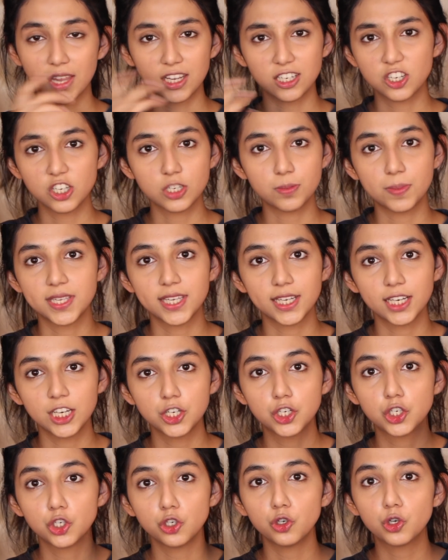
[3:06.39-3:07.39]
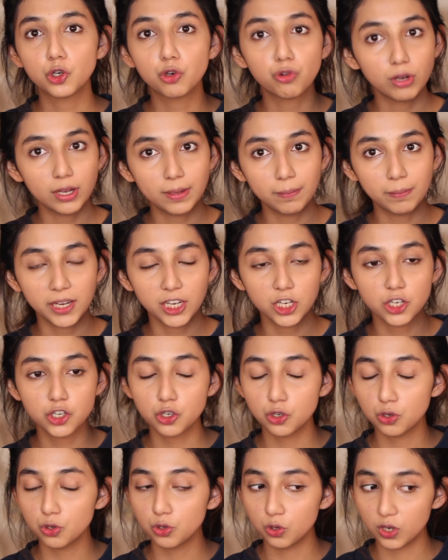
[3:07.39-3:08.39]
It's just basically too creamy,
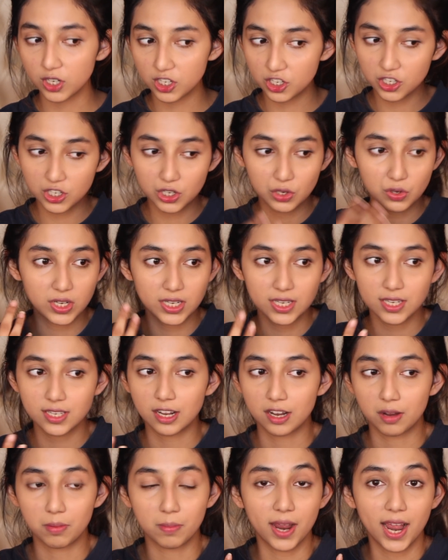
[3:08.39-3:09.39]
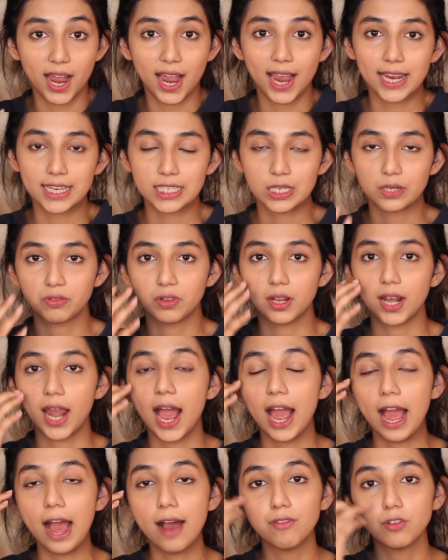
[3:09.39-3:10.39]
it just creases under my eyes, and
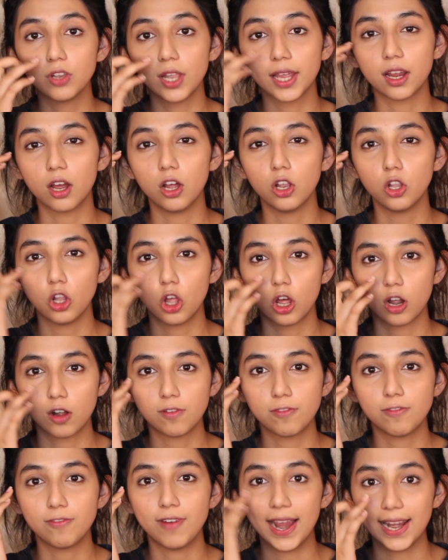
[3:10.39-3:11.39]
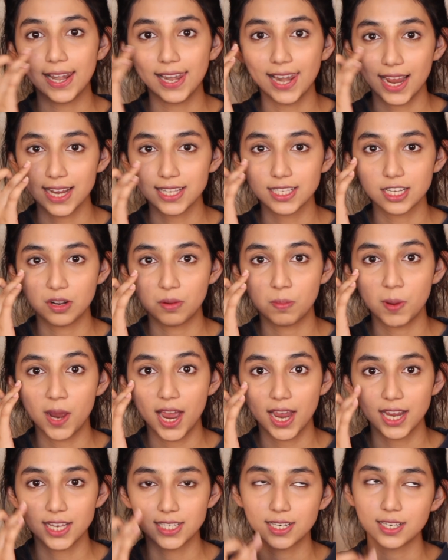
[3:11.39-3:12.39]
I have like a lot of fine lines under
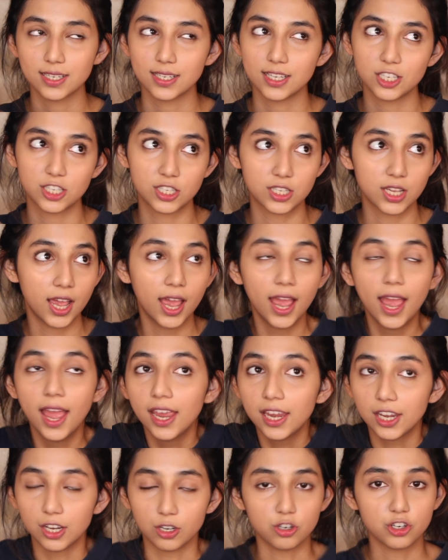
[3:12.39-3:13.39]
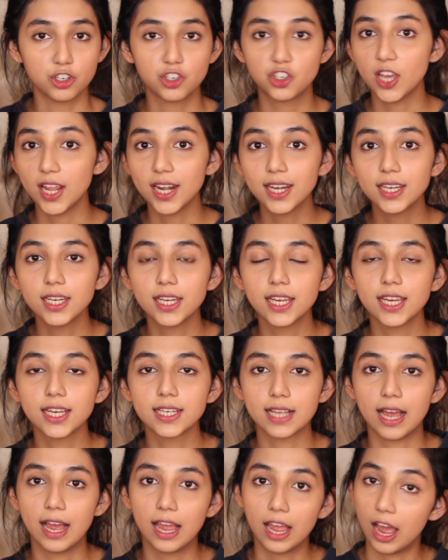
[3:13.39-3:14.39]
my eyes because it's
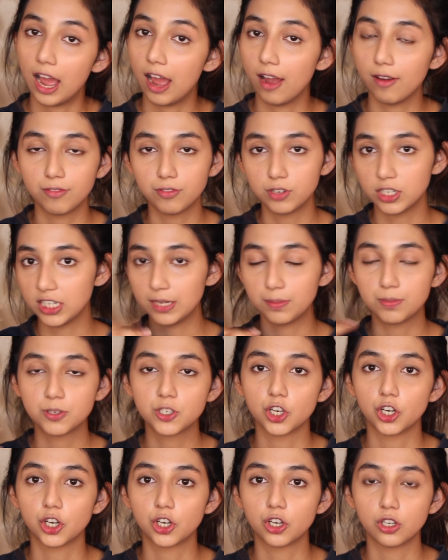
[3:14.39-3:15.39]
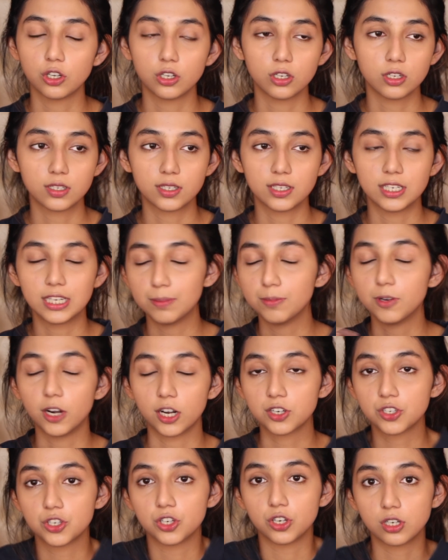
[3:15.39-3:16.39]
genetics. I have deep circles, deep
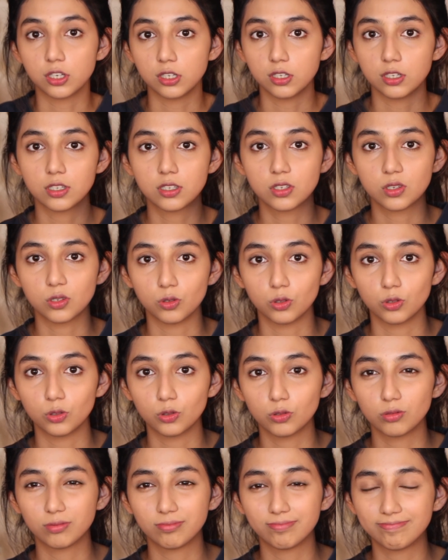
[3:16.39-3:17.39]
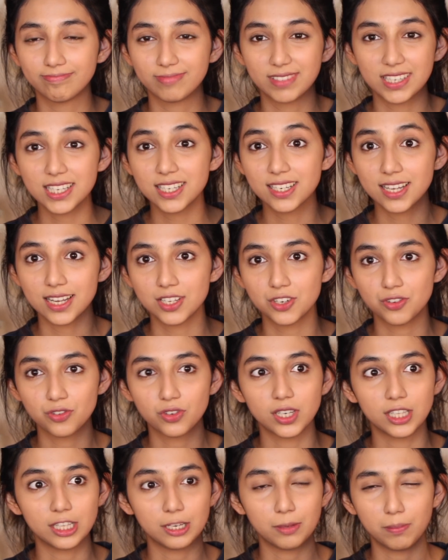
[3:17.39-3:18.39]
dark circles, so this
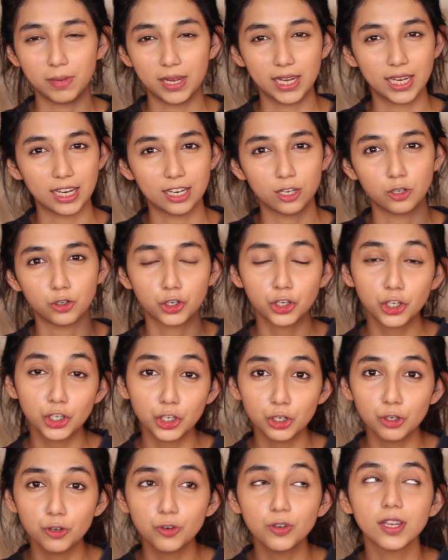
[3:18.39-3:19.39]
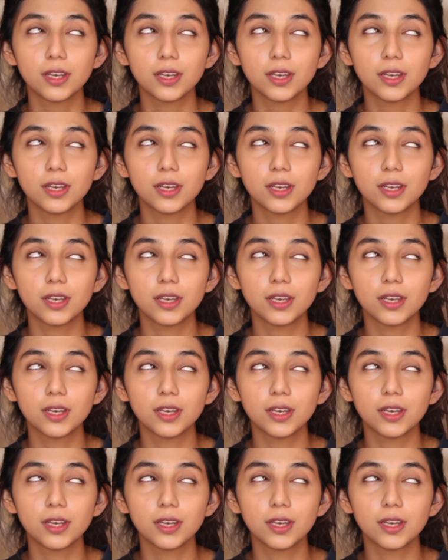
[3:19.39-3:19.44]
doesn't really make it look cute.